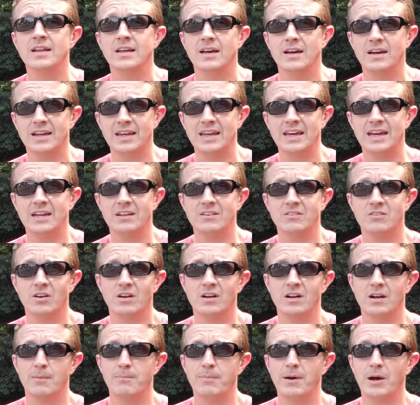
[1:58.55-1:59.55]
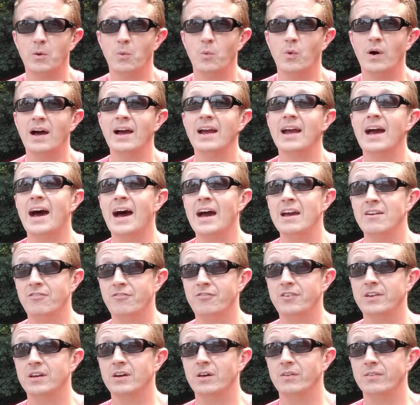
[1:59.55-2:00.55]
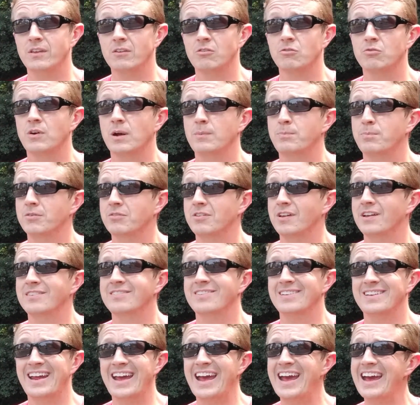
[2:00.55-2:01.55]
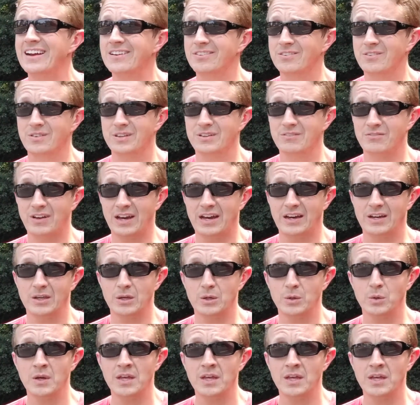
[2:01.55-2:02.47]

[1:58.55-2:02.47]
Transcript: again, talk about why I feel this represents an excellent value